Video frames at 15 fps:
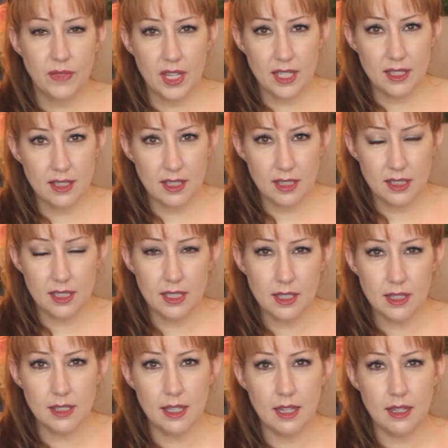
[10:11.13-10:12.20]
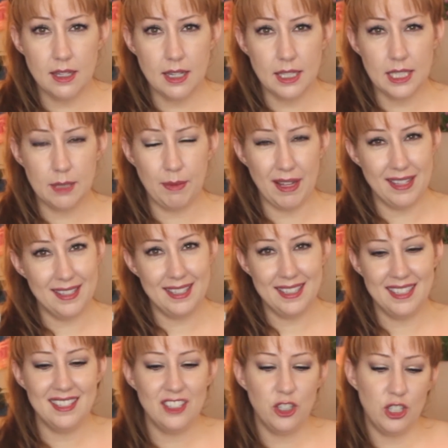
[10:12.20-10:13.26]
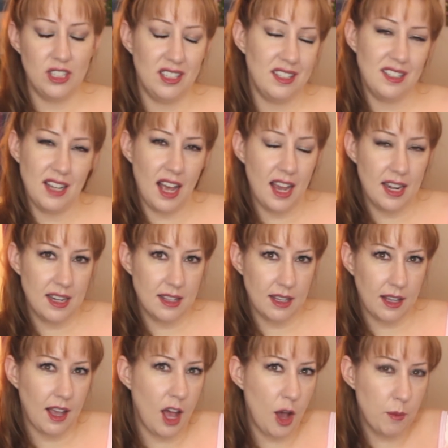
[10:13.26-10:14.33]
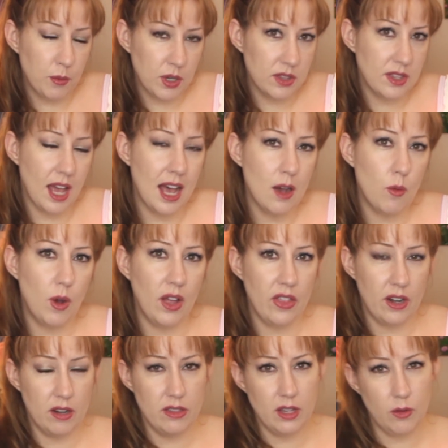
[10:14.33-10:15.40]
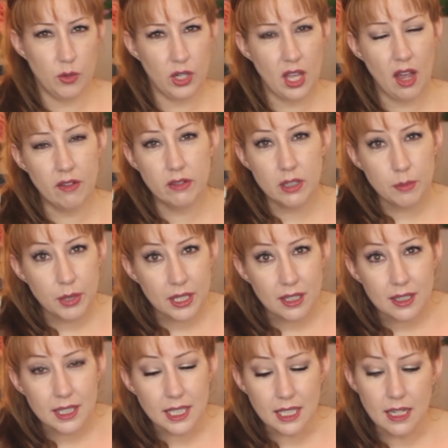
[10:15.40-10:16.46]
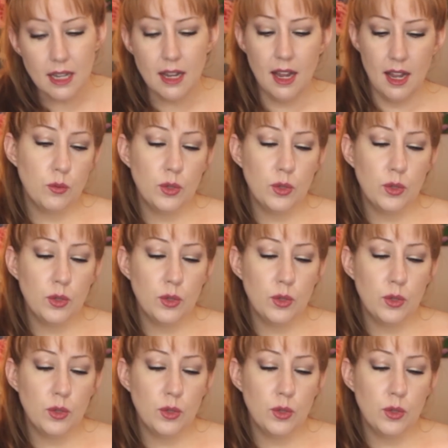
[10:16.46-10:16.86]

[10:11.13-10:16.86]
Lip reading: existence and the expenses to society that come with that while they're in their recovery period?